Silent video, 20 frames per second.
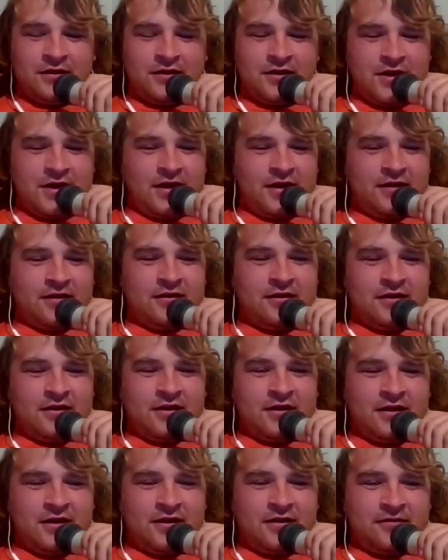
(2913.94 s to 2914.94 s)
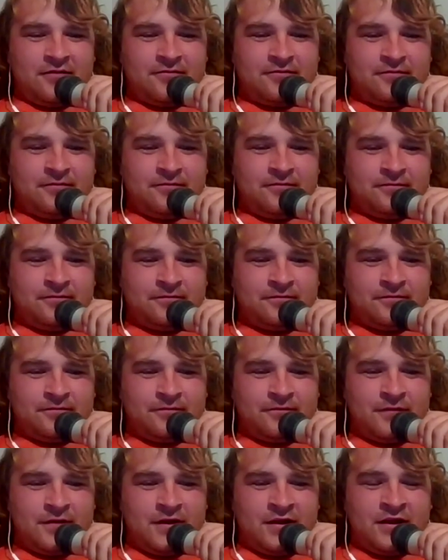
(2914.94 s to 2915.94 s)
And
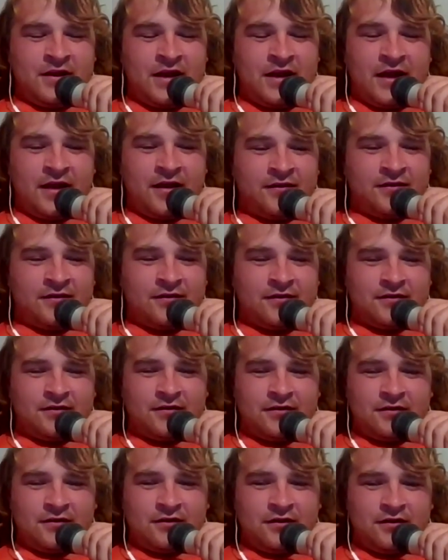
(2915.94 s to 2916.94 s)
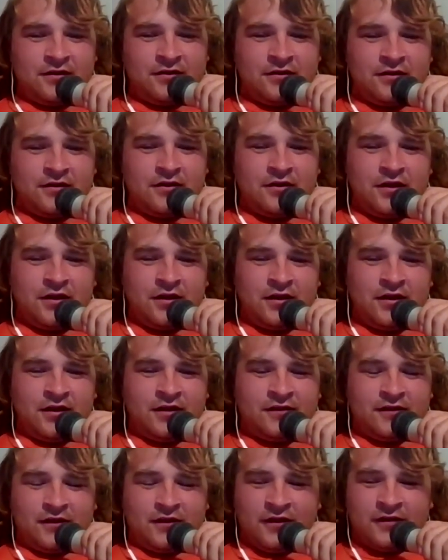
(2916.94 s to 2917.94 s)
it has.
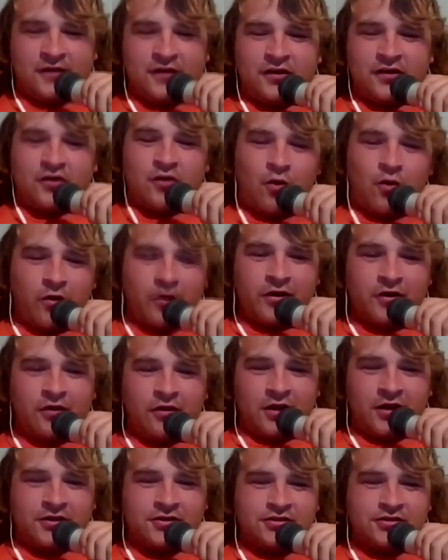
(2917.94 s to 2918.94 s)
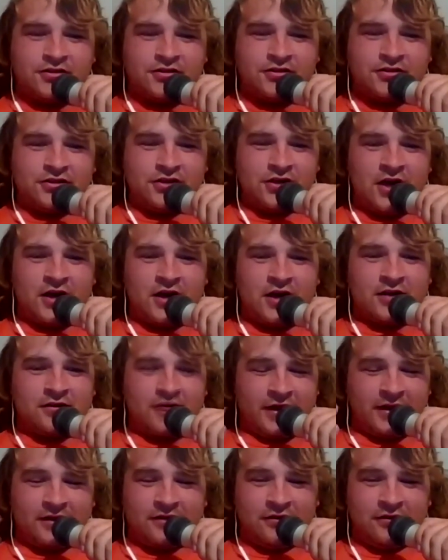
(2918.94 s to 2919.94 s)
It's a coil-on shock, like
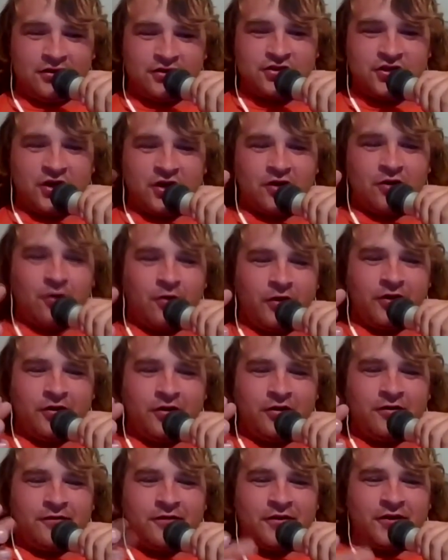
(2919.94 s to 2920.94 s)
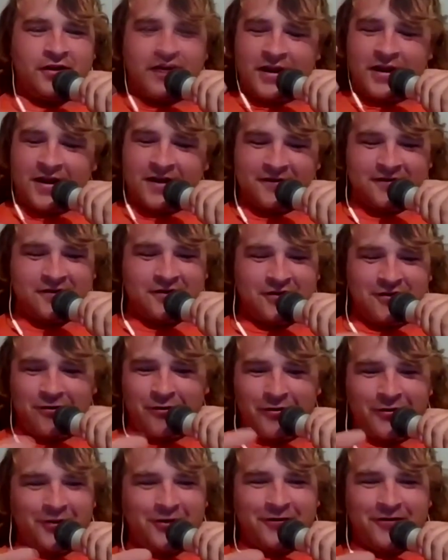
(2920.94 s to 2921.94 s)
legit coilover. It has the
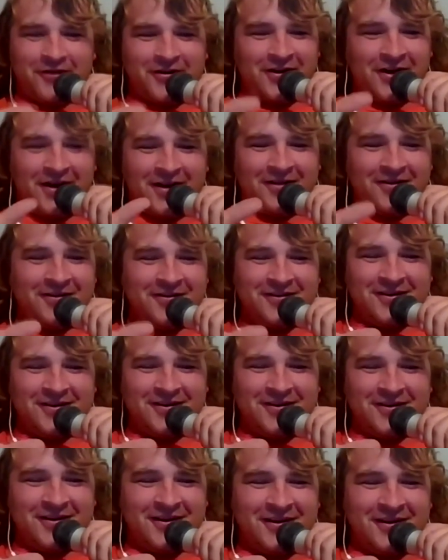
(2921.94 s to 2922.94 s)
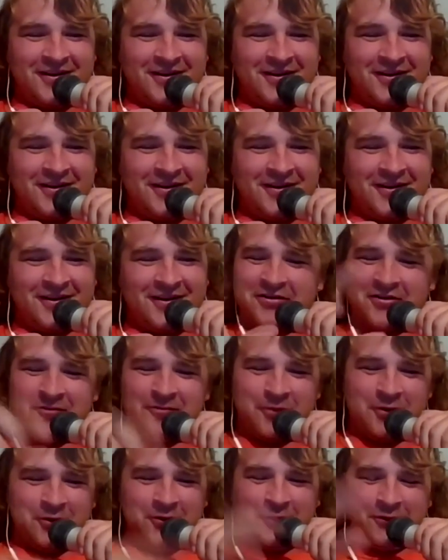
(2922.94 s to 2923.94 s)
coilover collars on it. Like you can
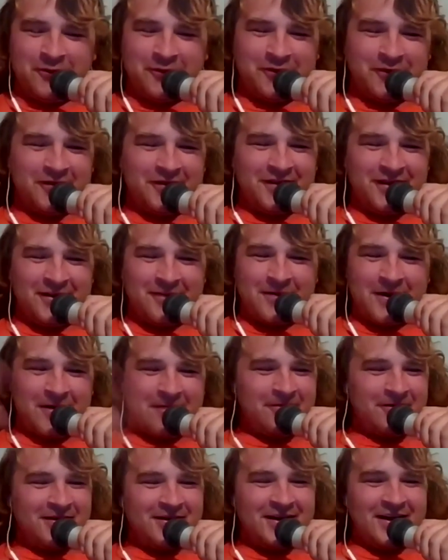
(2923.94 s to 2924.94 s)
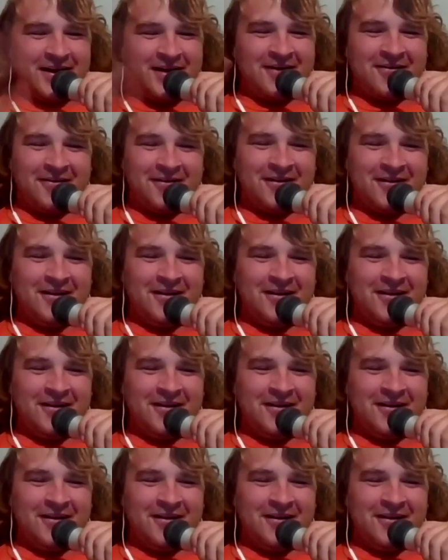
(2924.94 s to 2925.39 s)
move them up and down